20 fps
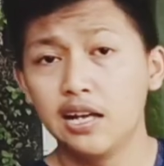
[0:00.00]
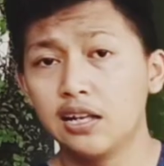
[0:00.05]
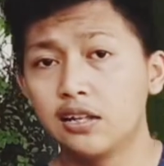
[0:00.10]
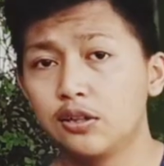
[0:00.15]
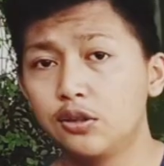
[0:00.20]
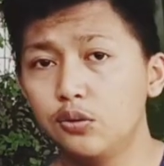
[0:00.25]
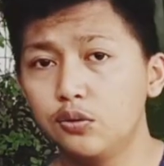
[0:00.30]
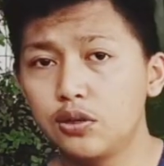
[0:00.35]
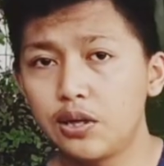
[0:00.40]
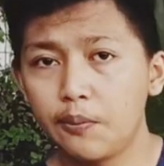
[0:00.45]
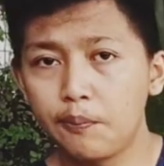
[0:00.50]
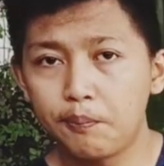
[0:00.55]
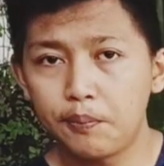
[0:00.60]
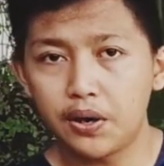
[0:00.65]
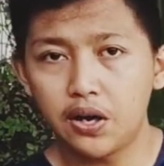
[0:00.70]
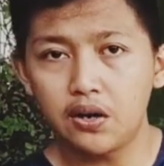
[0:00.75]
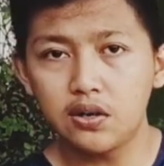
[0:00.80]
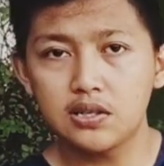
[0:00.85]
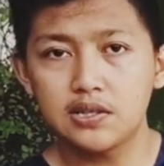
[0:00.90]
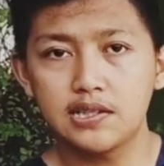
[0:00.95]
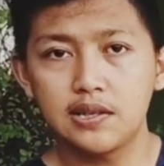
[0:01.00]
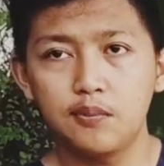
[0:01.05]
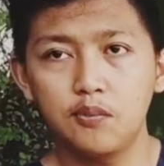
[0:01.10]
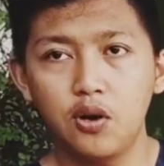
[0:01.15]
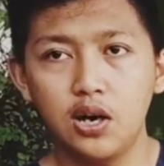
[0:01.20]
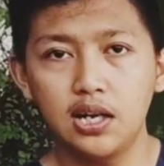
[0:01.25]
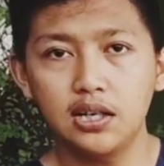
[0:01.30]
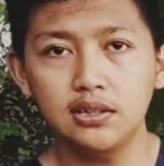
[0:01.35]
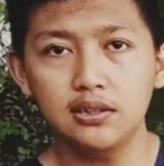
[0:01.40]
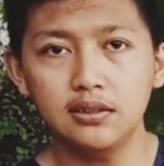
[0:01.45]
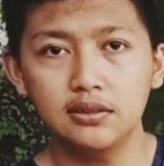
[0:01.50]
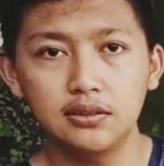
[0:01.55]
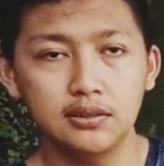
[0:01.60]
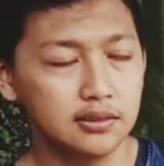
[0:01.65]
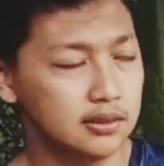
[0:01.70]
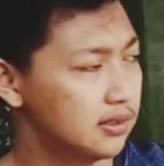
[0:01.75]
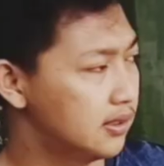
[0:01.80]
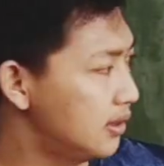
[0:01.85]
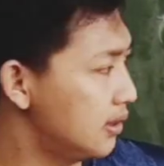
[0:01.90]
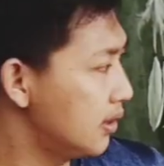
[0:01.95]
to compare someone.
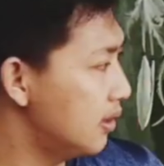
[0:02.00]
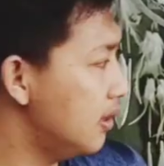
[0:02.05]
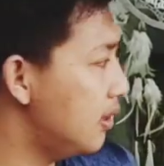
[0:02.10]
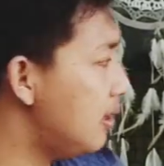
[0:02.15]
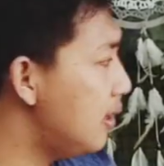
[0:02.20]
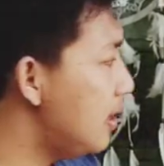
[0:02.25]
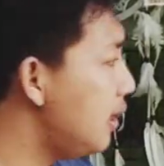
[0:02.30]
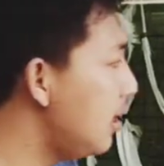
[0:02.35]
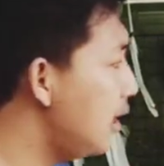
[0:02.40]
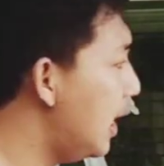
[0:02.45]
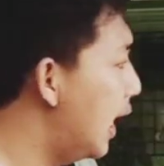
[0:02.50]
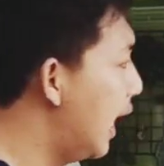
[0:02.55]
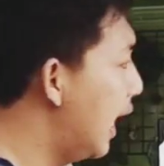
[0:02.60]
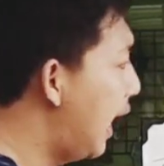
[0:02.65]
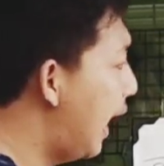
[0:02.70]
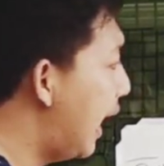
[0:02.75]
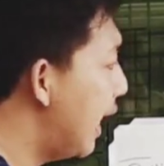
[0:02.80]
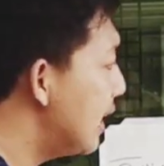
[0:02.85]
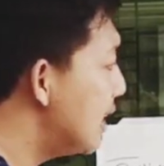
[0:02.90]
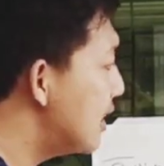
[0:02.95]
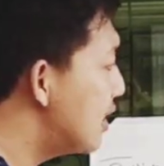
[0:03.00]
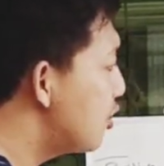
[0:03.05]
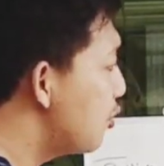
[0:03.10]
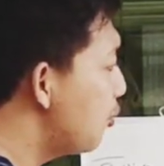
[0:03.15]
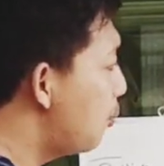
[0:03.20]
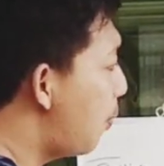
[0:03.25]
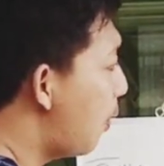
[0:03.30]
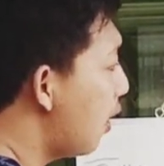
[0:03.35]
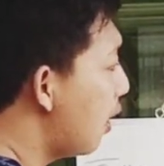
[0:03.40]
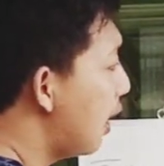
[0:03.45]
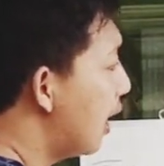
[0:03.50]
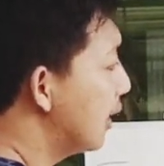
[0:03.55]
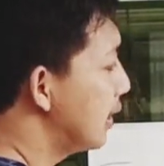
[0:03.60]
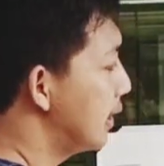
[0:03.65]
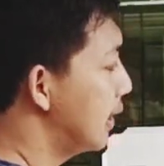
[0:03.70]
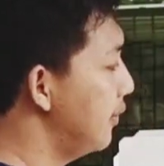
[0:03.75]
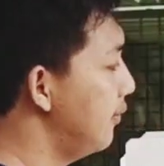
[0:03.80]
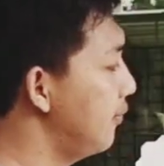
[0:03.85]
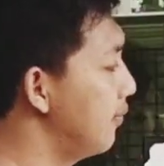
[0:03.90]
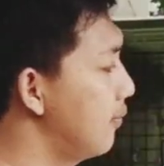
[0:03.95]
And
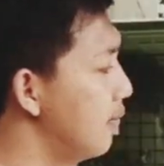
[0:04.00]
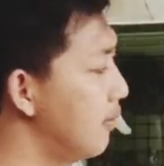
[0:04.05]
superlative